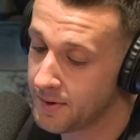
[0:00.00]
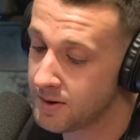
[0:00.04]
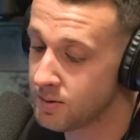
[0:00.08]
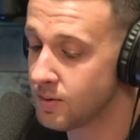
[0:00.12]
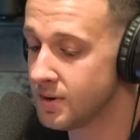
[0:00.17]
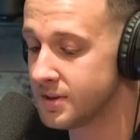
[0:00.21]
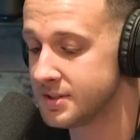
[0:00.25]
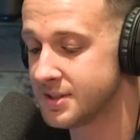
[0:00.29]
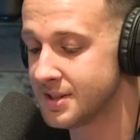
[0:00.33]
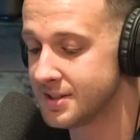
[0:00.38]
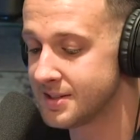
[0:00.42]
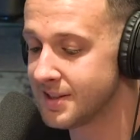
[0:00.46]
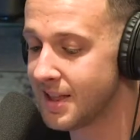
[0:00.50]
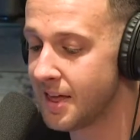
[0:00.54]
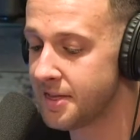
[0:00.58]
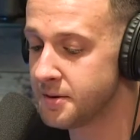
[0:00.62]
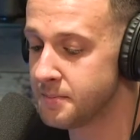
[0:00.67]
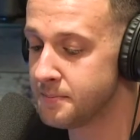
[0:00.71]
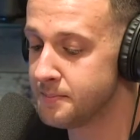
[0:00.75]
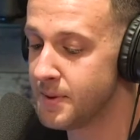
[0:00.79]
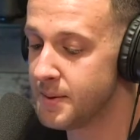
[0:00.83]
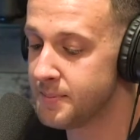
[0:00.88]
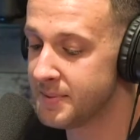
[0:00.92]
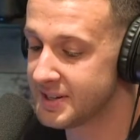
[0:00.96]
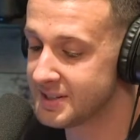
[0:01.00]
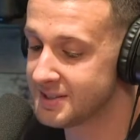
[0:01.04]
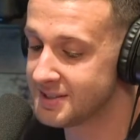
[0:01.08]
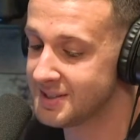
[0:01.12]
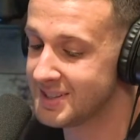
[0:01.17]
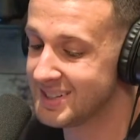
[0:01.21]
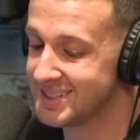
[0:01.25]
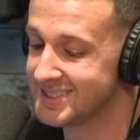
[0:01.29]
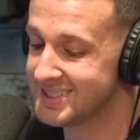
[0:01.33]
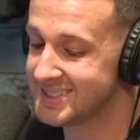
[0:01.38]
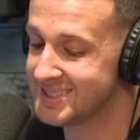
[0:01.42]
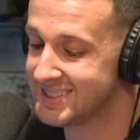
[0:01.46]
Well, it says leather mimics
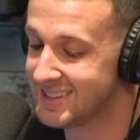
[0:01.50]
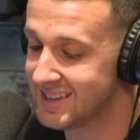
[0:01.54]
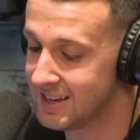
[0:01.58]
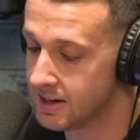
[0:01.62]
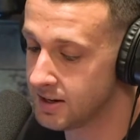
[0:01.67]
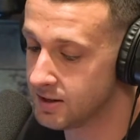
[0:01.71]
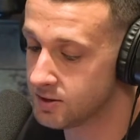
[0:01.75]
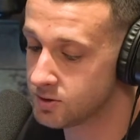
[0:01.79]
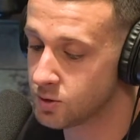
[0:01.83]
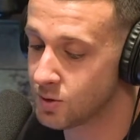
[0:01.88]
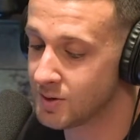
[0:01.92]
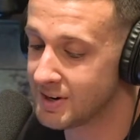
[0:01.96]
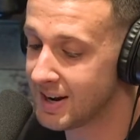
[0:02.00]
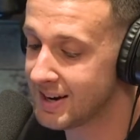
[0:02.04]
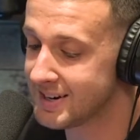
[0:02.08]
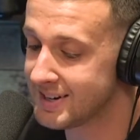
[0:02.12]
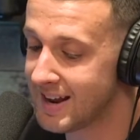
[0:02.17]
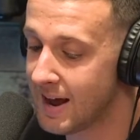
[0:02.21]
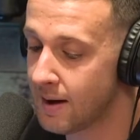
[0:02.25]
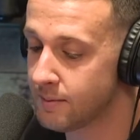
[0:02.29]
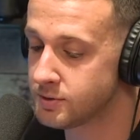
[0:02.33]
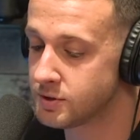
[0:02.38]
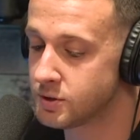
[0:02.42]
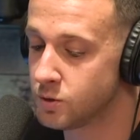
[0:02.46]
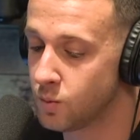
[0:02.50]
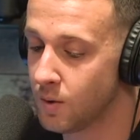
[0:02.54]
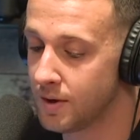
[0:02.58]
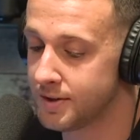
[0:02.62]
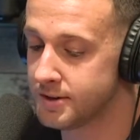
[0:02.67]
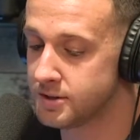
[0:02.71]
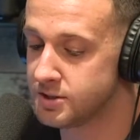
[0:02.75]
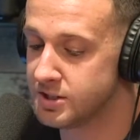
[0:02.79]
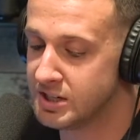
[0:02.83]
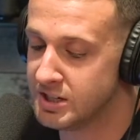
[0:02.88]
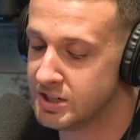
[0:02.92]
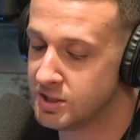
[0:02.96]
the skin, so it adapts to
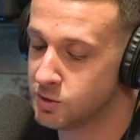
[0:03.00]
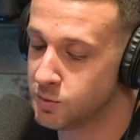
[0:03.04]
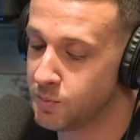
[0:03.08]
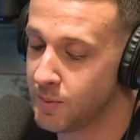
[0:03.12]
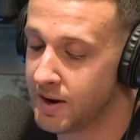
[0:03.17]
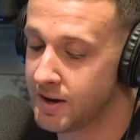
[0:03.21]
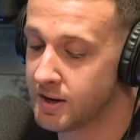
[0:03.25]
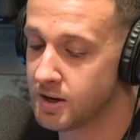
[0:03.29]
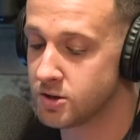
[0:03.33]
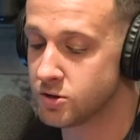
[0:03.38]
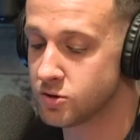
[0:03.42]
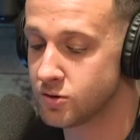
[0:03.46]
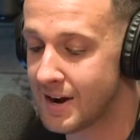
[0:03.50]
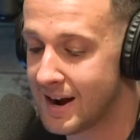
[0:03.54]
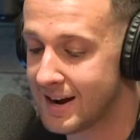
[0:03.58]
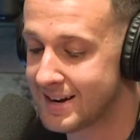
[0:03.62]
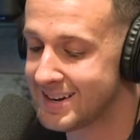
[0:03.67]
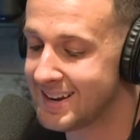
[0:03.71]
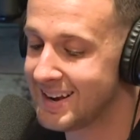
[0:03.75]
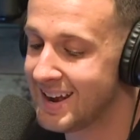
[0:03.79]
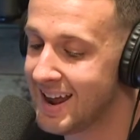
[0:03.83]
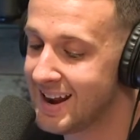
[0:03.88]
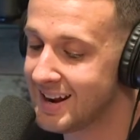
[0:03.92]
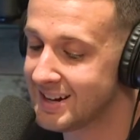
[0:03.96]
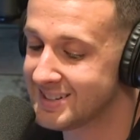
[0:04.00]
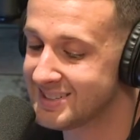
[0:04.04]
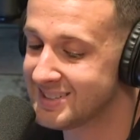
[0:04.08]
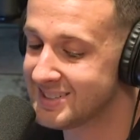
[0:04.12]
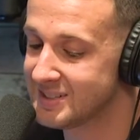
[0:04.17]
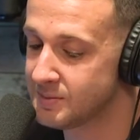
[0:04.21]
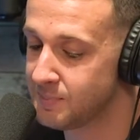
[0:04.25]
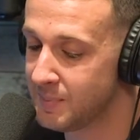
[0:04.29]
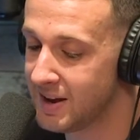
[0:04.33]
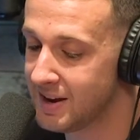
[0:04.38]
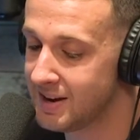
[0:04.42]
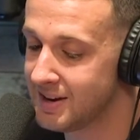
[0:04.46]
weather changes by contracting and
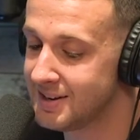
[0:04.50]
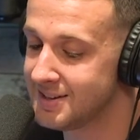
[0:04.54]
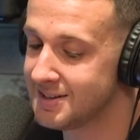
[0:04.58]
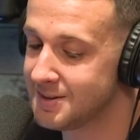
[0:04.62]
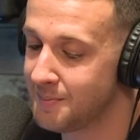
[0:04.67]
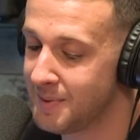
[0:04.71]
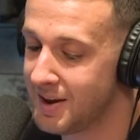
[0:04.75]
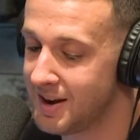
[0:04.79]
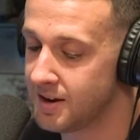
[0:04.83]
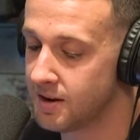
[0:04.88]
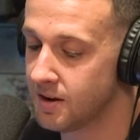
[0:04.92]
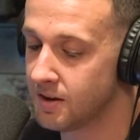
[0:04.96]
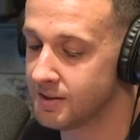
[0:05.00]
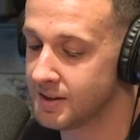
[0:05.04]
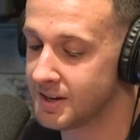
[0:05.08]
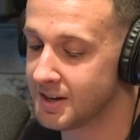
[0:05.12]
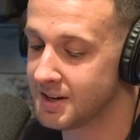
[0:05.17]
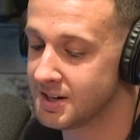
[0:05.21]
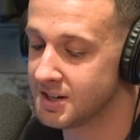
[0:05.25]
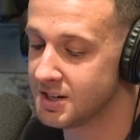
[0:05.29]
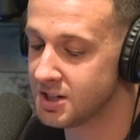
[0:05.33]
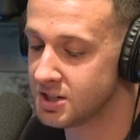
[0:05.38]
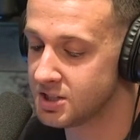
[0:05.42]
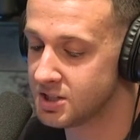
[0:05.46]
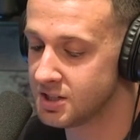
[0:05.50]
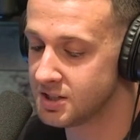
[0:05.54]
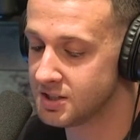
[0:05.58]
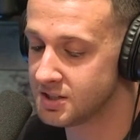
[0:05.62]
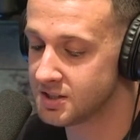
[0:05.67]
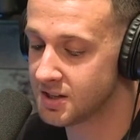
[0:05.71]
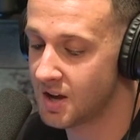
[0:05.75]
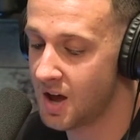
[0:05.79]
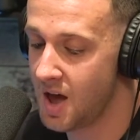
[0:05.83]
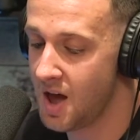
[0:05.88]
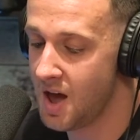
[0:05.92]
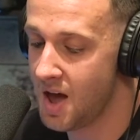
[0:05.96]
expanding depending mm-hmm. on the
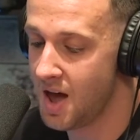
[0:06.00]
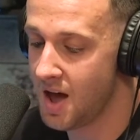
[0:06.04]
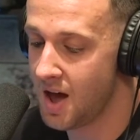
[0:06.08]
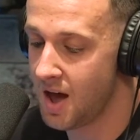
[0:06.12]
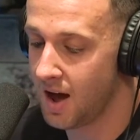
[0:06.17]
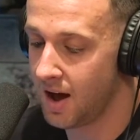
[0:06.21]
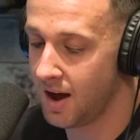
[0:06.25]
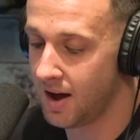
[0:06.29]
conditions. Yep.